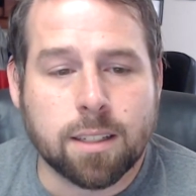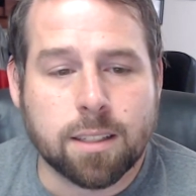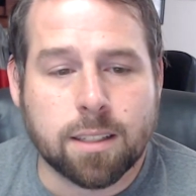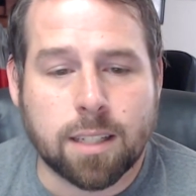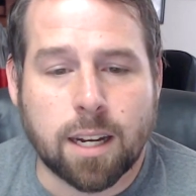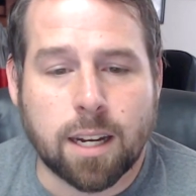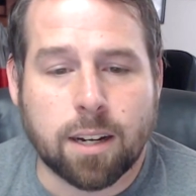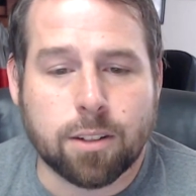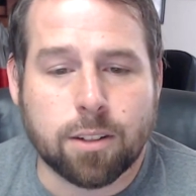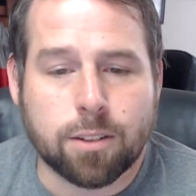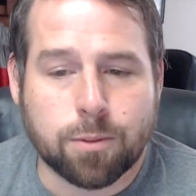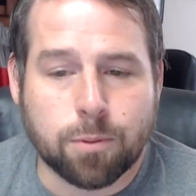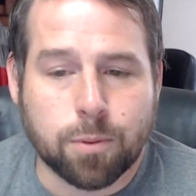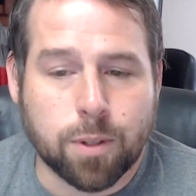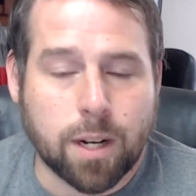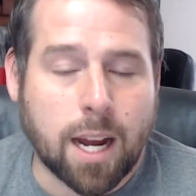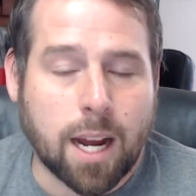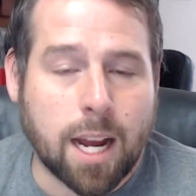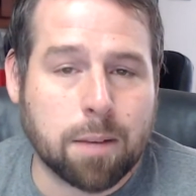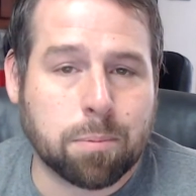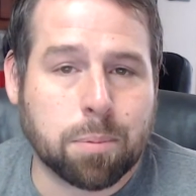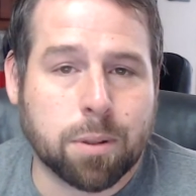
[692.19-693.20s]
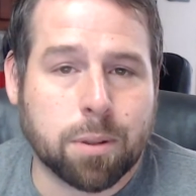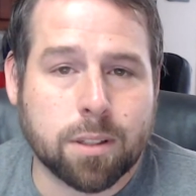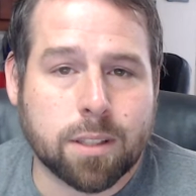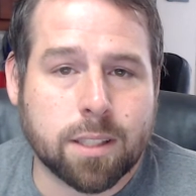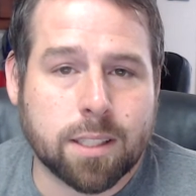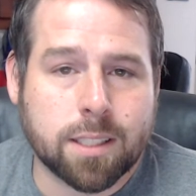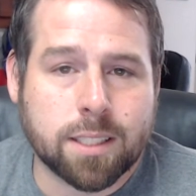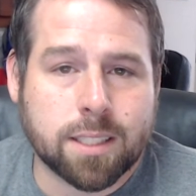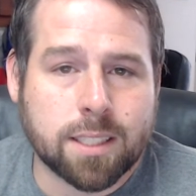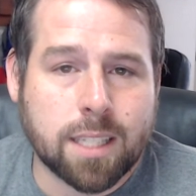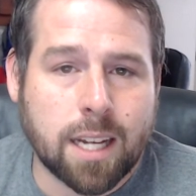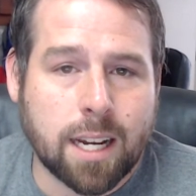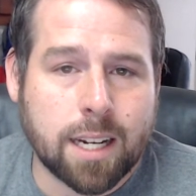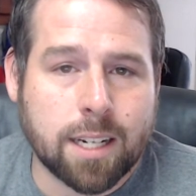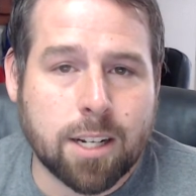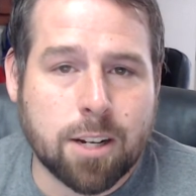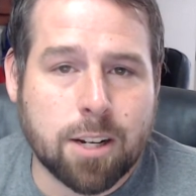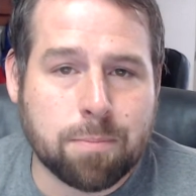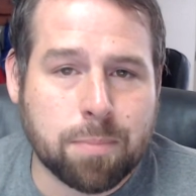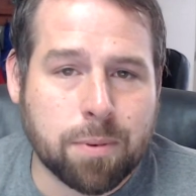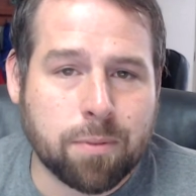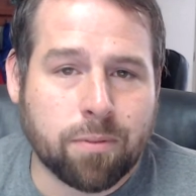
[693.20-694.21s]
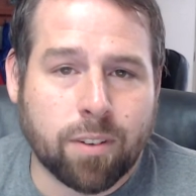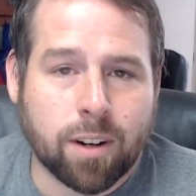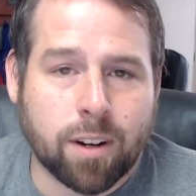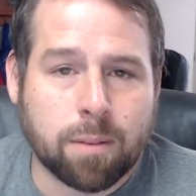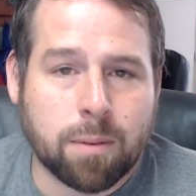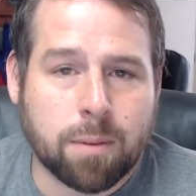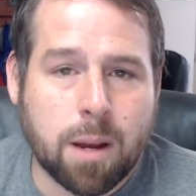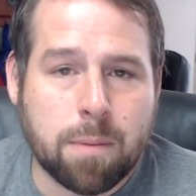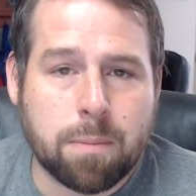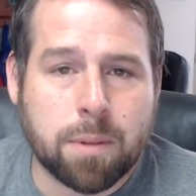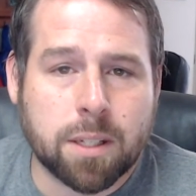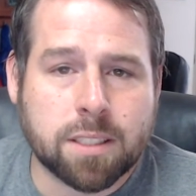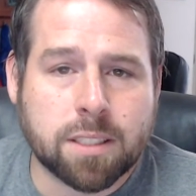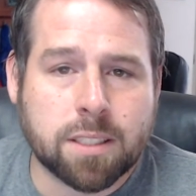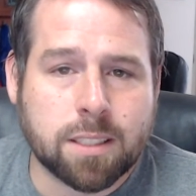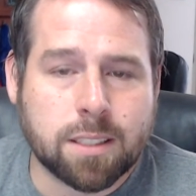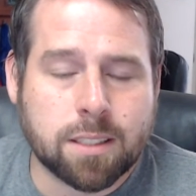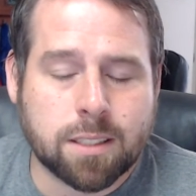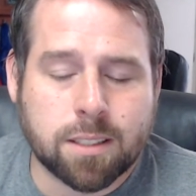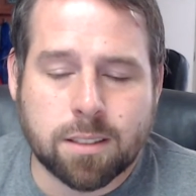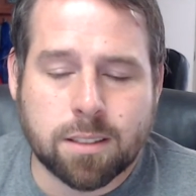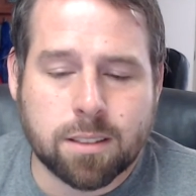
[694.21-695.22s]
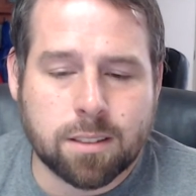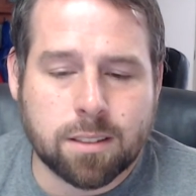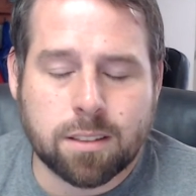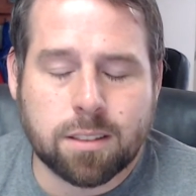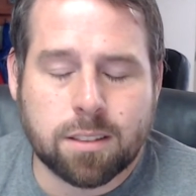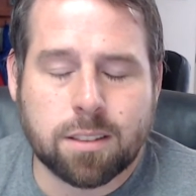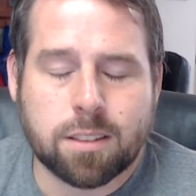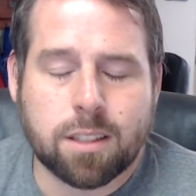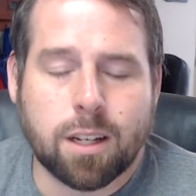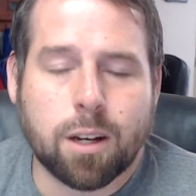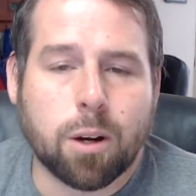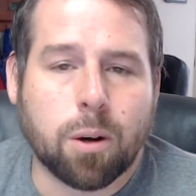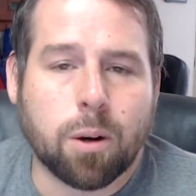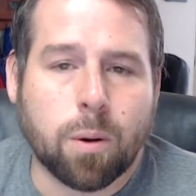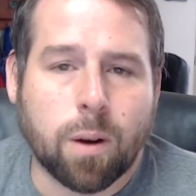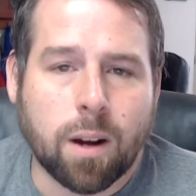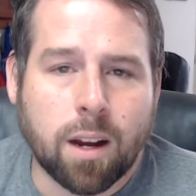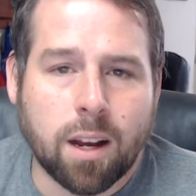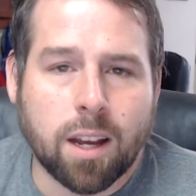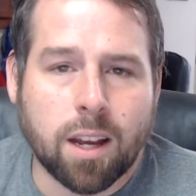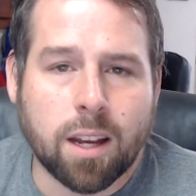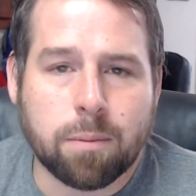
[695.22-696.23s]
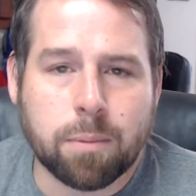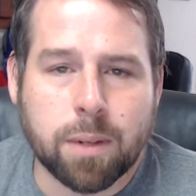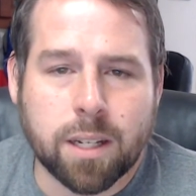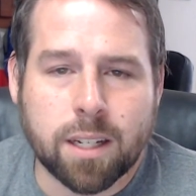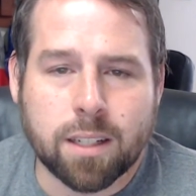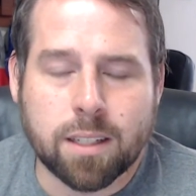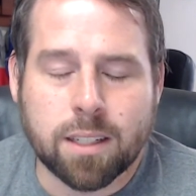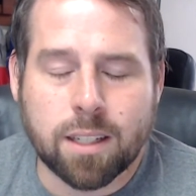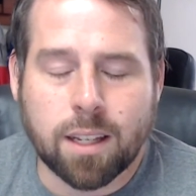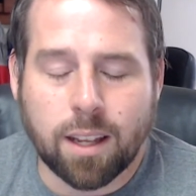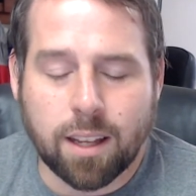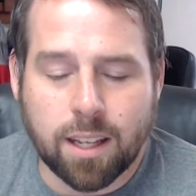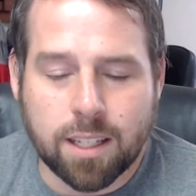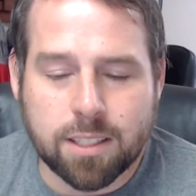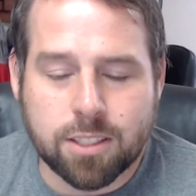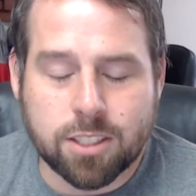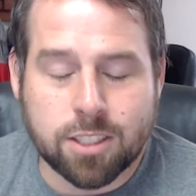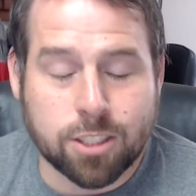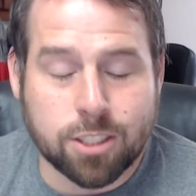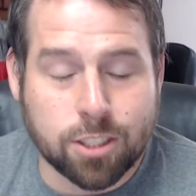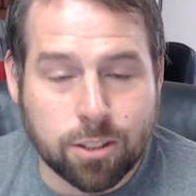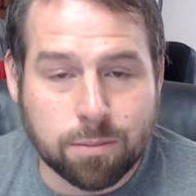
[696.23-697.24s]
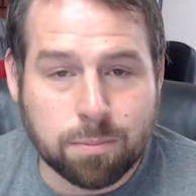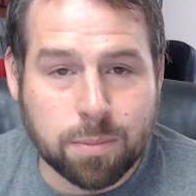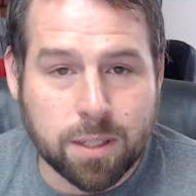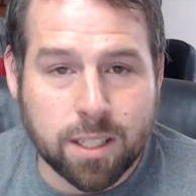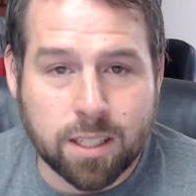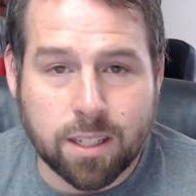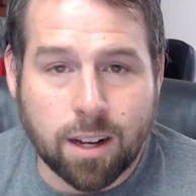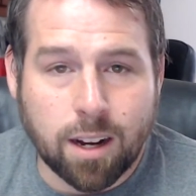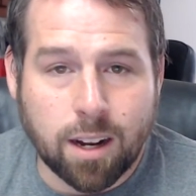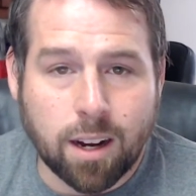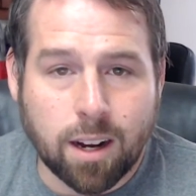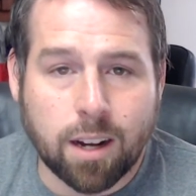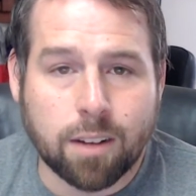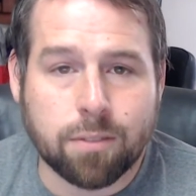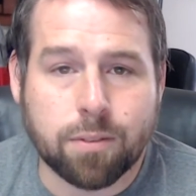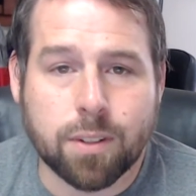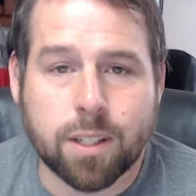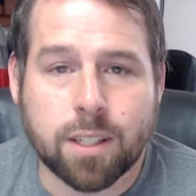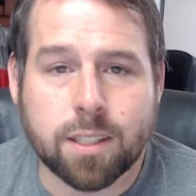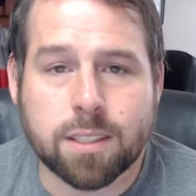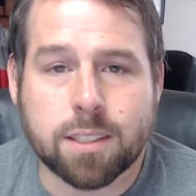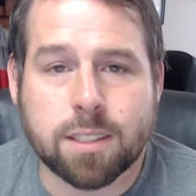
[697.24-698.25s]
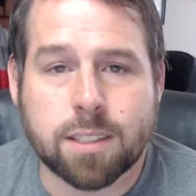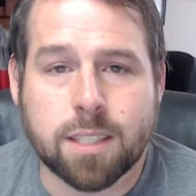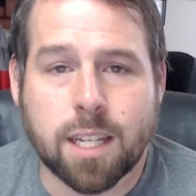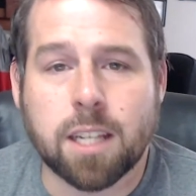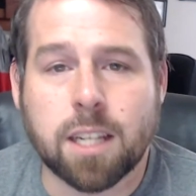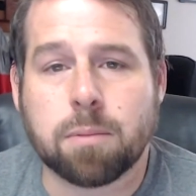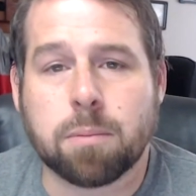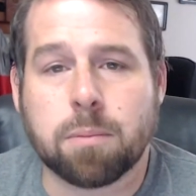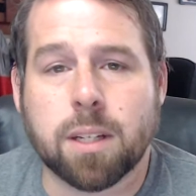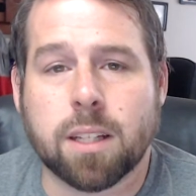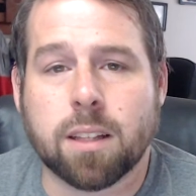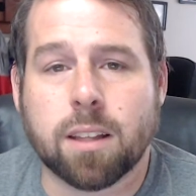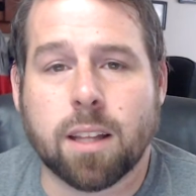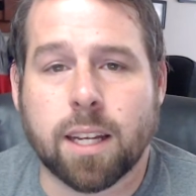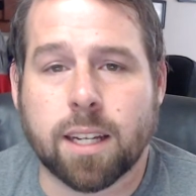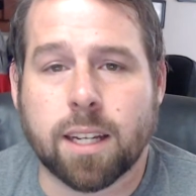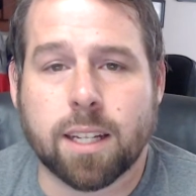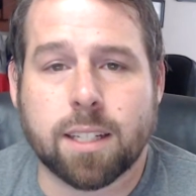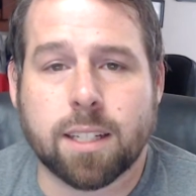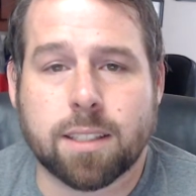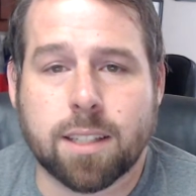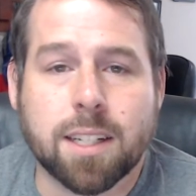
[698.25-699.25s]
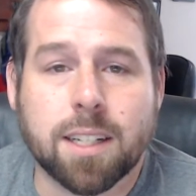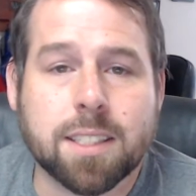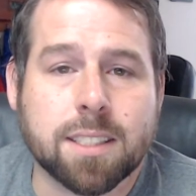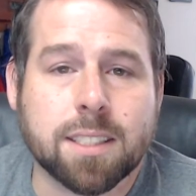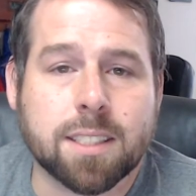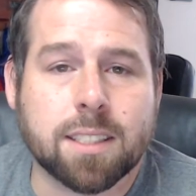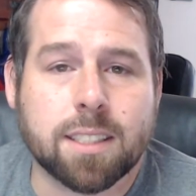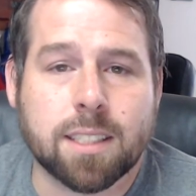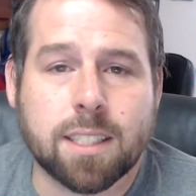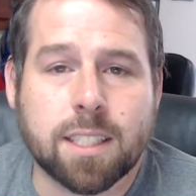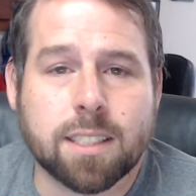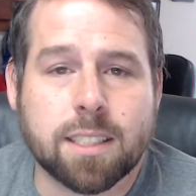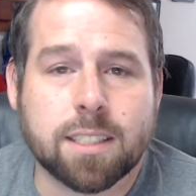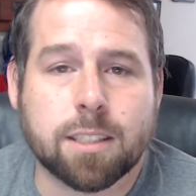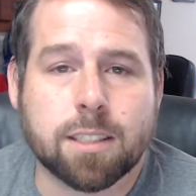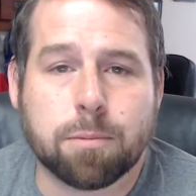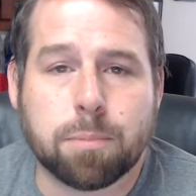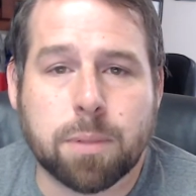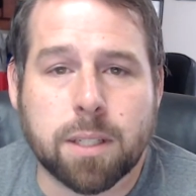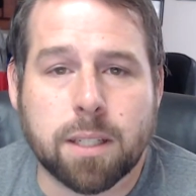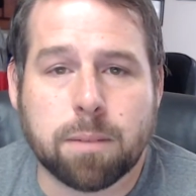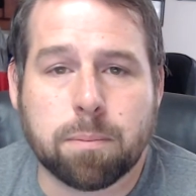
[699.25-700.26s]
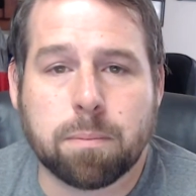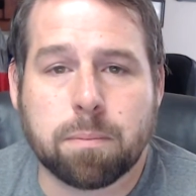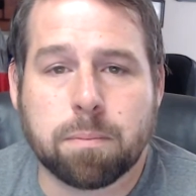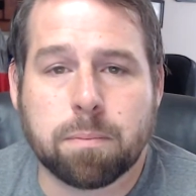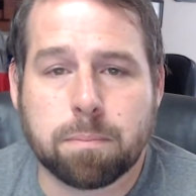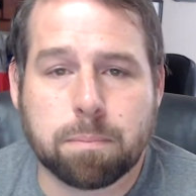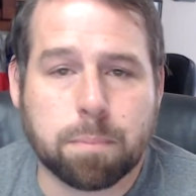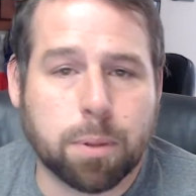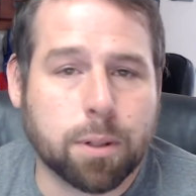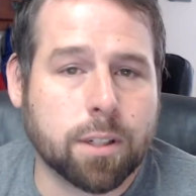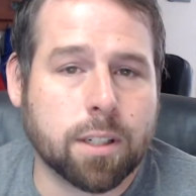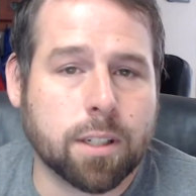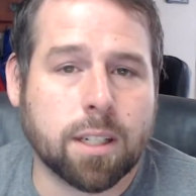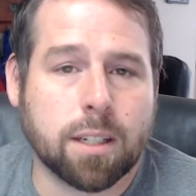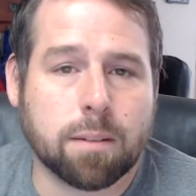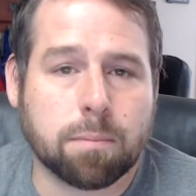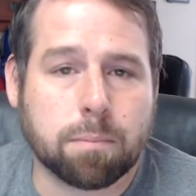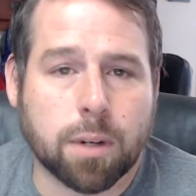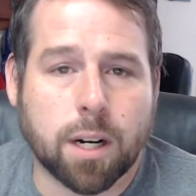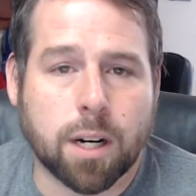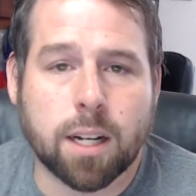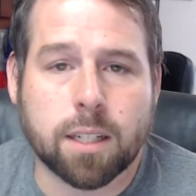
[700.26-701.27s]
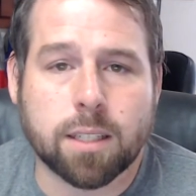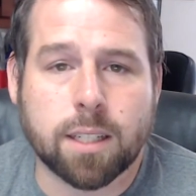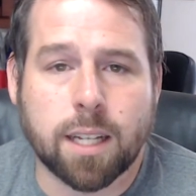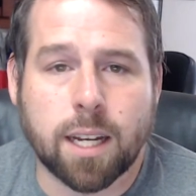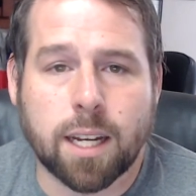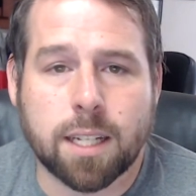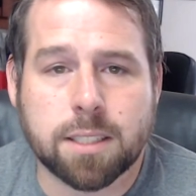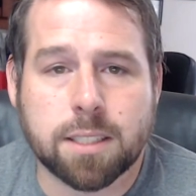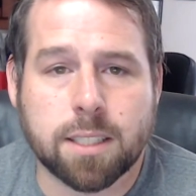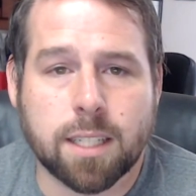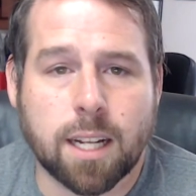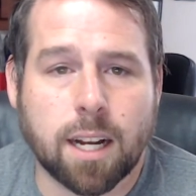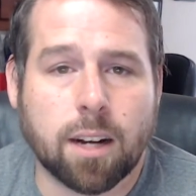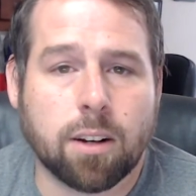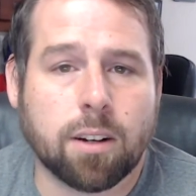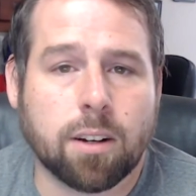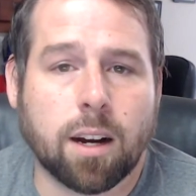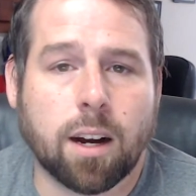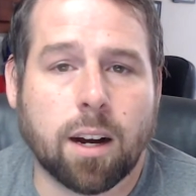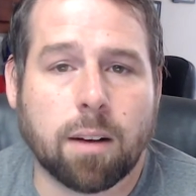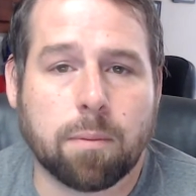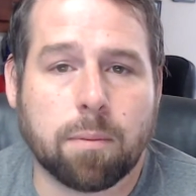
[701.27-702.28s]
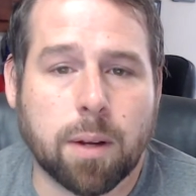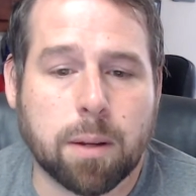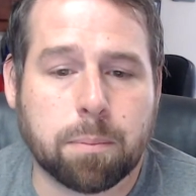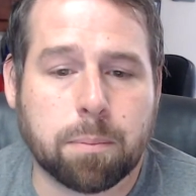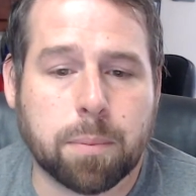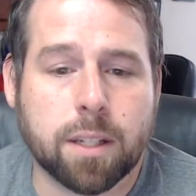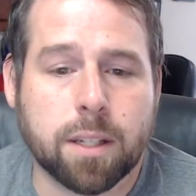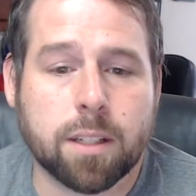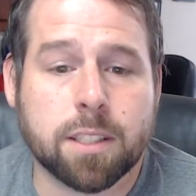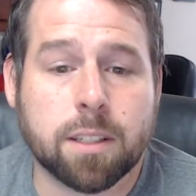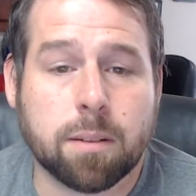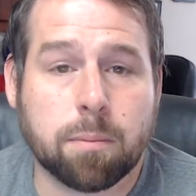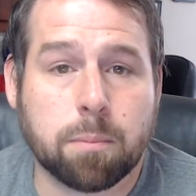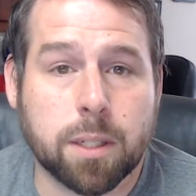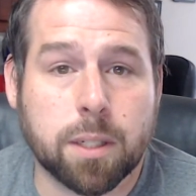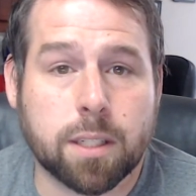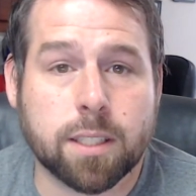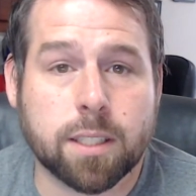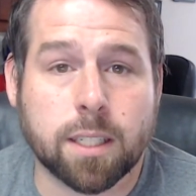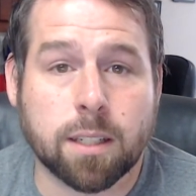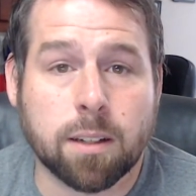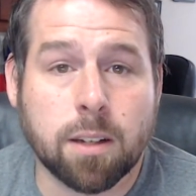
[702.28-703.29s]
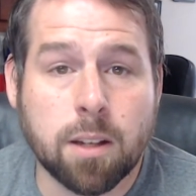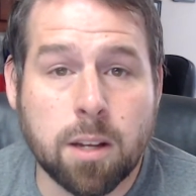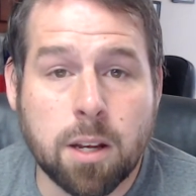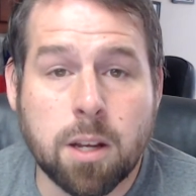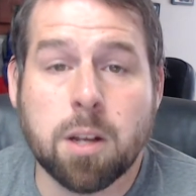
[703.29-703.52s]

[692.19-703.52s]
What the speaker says: Now, would I put this sign up in front of my business? No. I mean, it should be an obvious statement. Like, it doesn't need to be put and broadcasted out on my building.